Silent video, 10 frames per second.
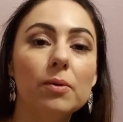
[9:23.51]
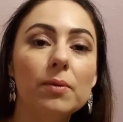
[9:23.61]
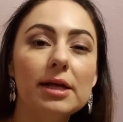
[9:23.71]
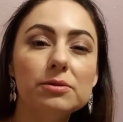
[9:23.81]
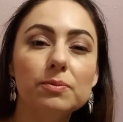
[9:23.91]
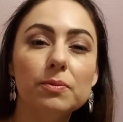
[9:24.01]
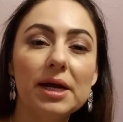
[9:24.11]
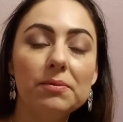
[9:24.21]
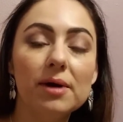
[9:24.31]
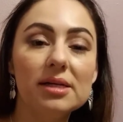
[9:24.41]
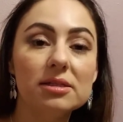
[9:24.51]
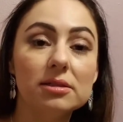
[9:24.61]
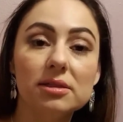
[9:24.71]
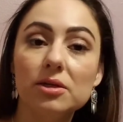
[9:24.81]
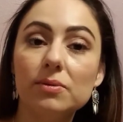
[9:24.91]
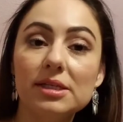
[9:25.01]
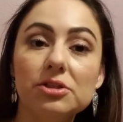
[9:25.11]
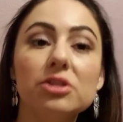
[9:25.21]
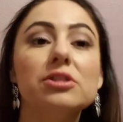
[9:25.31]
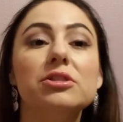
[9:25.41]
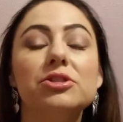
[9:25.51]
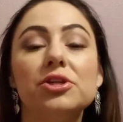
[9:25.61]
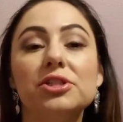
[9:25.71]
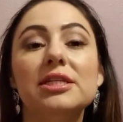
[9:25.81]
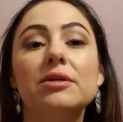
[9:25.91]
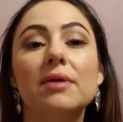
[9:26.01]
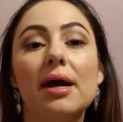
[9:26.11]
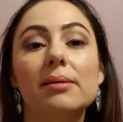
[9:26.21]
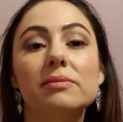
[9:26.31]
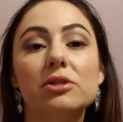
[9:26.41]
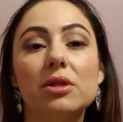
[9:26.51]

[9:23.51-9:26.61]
Weight wise, it still weighs 13 grams.